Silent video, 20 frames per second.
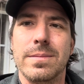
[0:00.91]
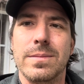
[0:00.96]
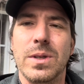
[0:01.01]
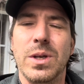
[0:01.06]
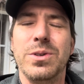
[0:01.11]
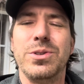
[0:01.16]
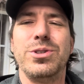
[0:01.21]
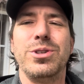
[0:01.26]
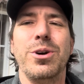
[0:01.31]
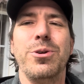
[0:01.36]

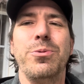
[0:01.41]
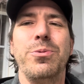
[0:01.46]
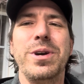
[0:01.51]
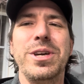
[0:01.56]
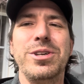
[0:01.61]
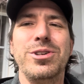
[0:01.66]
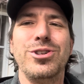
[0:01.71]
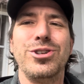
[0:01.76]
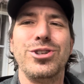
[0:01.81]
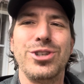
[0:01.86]
So we
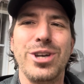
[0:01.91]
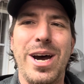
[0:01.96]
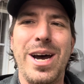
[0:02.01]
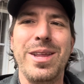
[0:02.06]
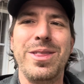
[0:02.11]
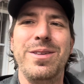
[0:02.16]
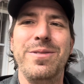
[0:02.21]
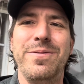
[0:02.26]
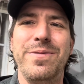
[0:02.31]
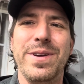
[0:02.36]

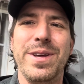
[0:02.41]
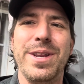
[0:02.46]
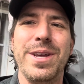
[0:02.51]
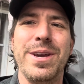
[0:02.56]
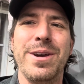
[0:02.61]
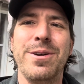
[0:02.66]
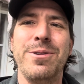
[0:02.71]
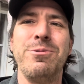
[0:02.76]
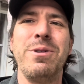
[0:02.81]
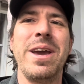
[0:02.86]
shot the
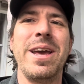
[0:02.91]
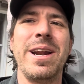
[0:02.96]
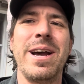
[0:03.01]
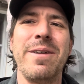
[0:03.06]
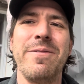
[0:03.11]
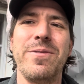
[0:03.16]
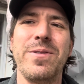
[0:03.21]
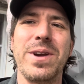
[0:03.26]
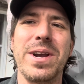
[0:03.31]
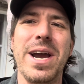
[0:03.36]
video and I
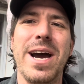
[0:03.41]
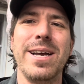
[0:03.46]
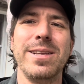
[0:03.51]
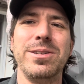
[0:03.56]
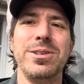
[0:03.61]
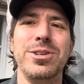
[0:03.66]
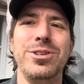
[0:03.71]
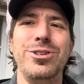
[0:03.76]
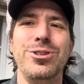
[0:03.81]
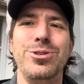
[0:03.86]
forgot
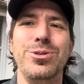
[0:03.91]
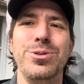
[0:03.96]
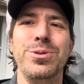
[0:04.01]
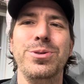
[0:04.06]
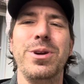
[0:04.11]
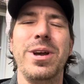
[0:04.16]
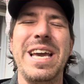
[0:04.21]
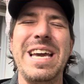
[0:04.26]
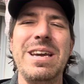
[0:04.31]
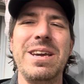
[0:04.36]
to shoot
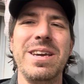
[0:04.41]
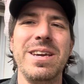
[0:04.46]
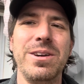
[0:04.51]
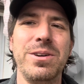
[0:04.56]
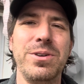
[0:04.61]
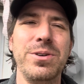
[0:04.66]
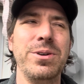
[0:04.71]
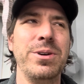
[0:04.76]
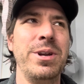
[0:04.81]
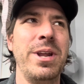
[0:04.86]
a
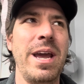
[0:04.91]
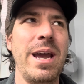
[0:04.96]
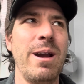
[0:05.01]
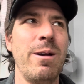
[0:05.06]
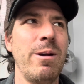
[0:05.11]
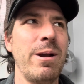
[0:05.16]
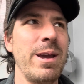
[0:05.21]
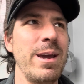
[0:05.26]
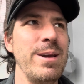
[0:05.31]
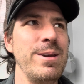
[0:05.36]
good
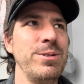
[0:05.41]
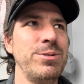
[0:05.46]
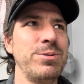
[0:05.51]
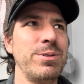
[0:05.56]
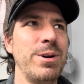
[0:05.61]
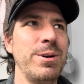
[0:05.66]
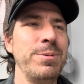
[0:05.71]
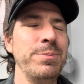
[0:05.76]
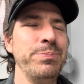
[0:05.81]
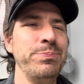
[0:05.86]
Eric
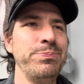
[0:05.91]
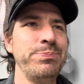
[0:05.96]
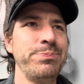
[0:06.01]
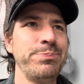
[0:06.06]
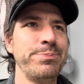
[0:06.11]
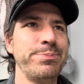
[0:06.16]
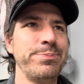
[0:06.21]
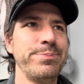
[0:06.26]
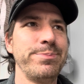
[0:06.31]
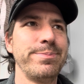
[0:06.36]
intro.
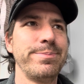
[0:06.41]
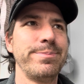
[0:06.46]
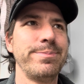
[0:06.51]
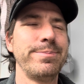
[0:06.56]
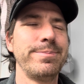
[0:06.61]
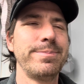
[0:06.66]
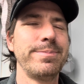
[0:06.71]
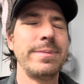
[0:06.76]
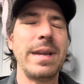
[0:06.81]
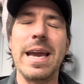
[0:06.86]

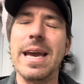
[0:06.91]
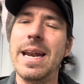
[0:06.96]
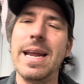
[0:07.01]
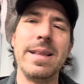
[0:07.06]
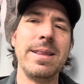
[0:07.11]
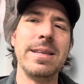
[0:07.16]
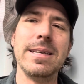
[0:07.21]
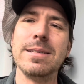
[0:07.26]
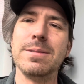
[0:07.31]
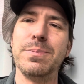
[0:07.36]
And
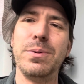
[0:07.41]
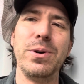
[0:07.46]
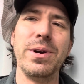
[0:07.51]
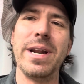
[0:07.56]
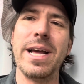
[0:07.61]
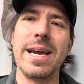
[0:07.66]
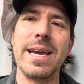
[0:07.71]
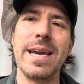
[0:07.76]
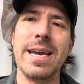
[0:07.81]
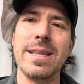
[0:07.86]
at this point,
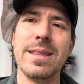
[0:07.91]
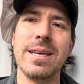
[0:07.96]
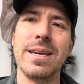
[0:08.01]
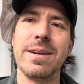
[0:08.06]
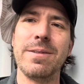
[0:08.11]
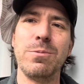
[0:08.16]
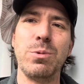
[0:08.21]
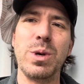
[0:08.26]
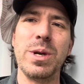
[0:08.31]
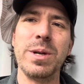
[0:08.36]
I can't think
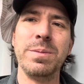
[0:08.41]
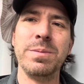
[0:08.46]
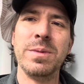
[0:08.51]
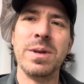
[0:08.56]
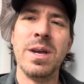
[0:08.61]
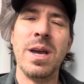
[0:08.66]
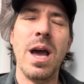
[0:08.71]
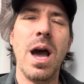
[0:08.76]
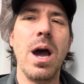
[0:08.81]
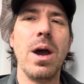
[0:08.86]
of one.
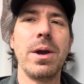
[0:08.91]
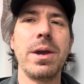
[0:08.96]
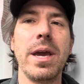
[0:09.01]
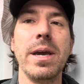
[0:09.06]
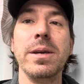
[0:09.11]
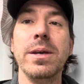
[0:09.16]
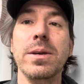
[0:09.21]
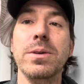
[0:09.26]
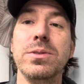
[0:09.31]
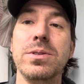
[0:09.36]

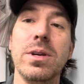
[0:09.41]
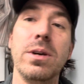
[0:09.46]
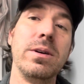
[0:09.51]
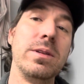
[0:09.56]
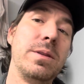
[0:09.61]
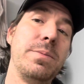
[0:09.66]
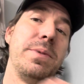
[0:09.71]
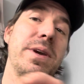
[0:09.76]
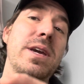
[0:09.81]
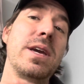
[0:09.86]
Okay, so at
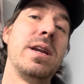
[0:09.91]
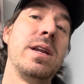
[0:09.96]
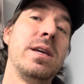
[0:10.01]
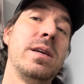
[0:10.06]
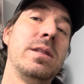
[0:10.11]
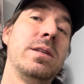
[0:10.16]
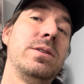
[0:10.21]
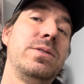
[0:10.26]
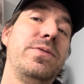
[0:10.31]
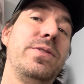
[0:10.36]
the beginning of
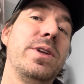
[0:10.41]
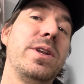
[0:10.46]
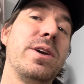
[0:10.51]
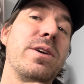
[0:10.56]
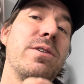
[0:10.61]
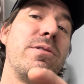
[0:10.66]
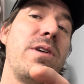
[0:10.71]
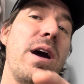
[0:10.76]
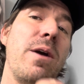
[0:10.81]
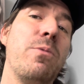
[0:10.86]
this
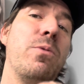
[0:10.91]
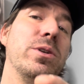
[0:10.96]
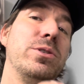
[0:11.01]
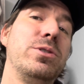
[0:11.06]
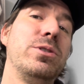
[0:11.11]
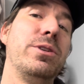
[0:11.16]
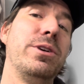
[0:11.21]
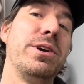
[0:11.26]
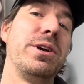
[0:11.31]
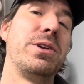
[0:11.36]
video, I want
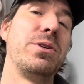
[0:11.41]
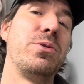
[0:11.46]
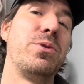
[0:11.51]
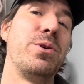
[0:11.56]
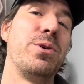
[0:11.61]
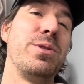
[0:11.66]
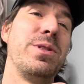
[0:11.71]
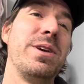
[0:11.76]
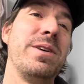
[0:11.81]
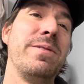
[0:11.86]
you to
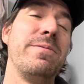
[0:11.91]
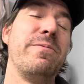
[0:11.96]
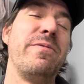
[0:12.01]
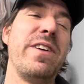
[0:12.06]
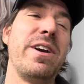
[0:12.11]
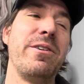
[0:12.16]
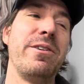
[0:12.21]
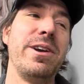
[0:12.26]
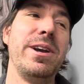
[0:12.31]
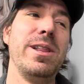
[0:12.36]
ignore the
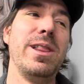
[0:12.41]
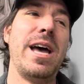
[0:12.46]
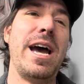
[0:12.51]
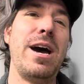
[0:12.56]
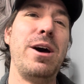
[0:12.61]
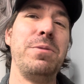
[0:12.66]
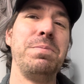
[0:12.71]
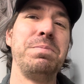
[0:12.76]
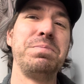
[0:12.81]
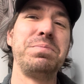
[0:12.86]
very loud,